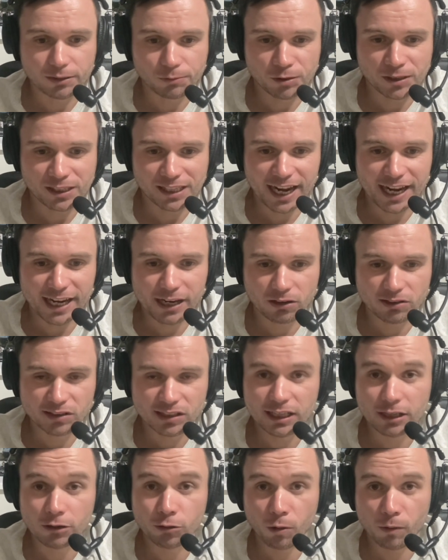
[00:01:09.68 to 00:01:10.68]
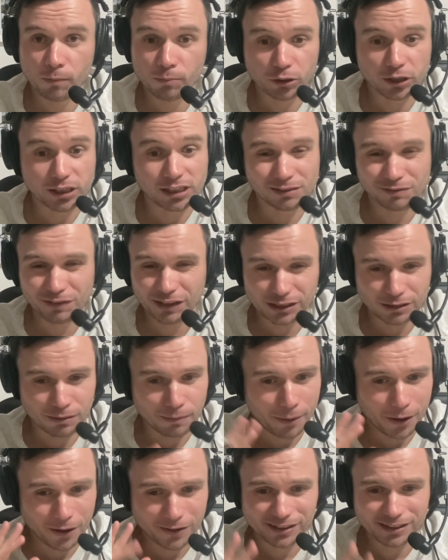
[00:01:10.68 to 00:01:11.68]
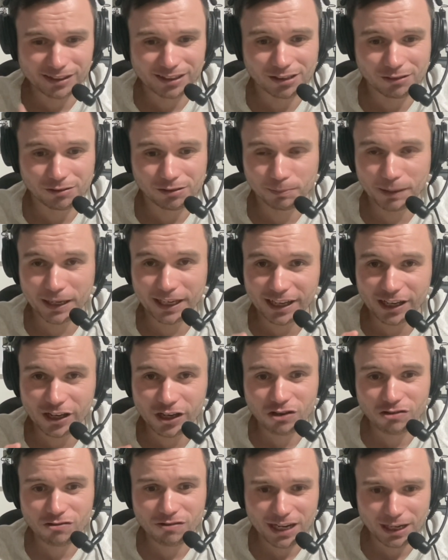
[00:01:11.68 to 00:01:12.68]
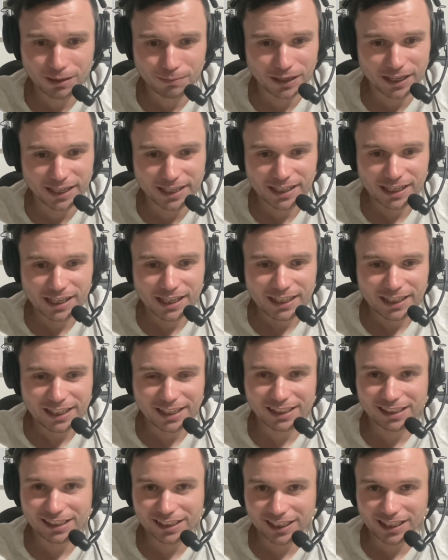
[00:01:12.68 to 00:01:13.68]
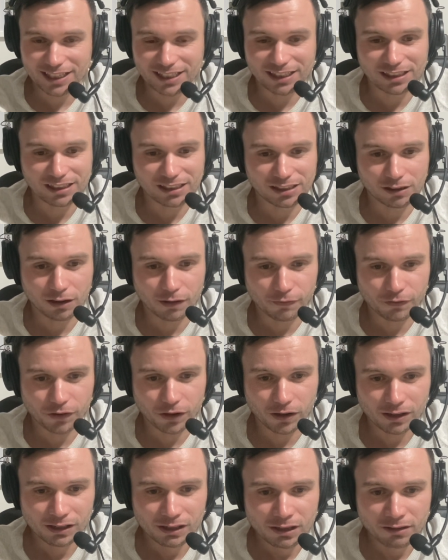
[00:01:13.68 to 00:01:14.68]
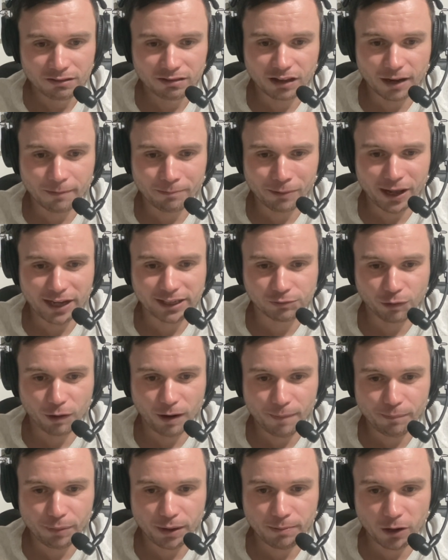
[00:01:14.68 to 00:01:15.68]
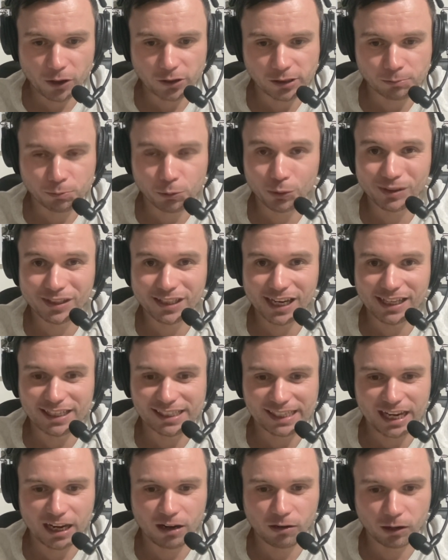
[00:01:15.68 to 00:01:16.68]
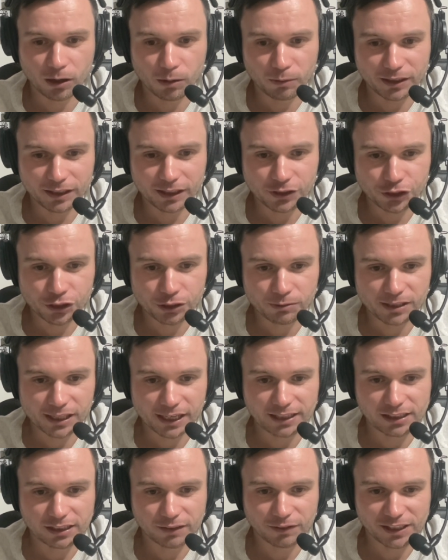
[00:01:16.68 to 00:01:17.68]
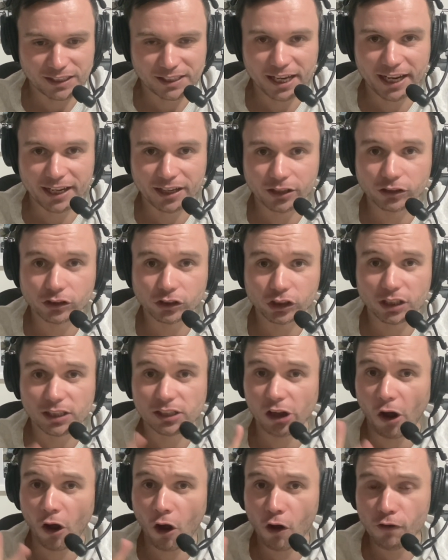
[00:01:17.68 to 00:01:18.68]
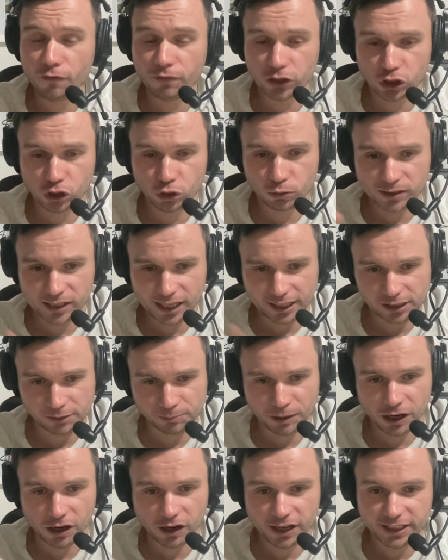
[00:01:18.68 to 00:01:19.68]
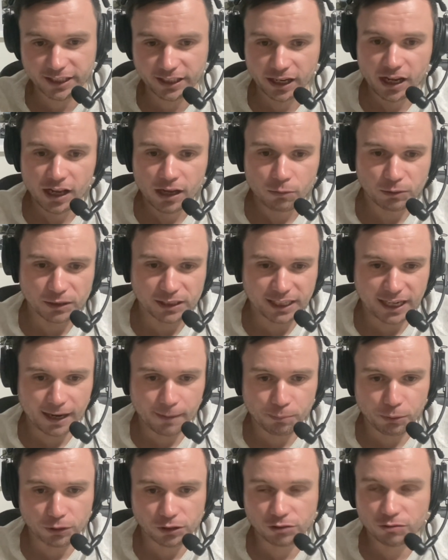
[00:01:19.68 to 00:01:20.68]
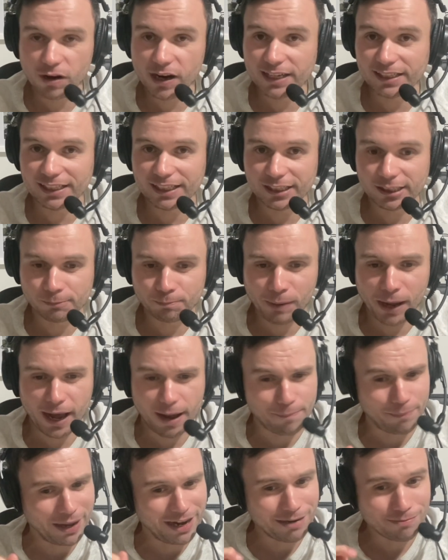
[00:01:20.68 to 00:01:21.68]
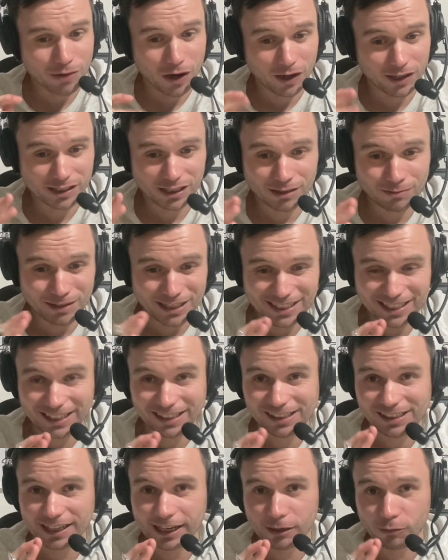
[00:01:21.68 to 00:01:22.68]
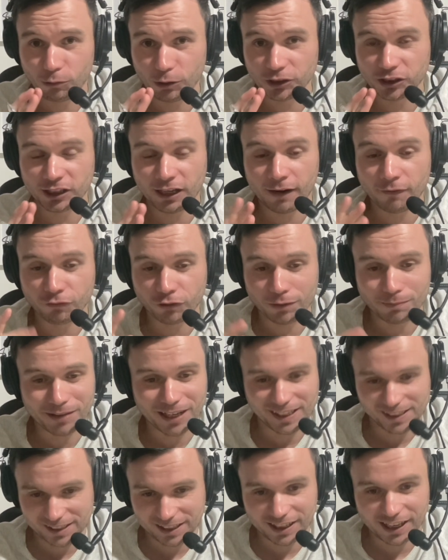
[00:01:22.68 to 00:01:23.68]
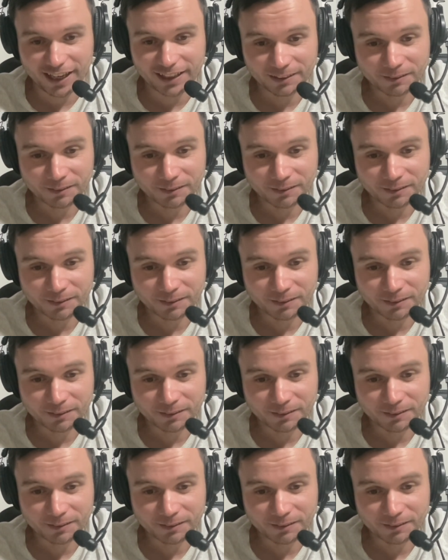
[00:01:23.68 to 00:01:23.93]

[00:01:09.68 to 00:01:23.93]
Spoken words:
was ART Grand Prix Victor Martins, who's been incredibly consistent so far. Third place for MP Motorsport Dennis Hauger within 0.2 of a second. Just over 0.2 behind was Campos Racing's Pepe Marti. We did say to watch out for him yesterday,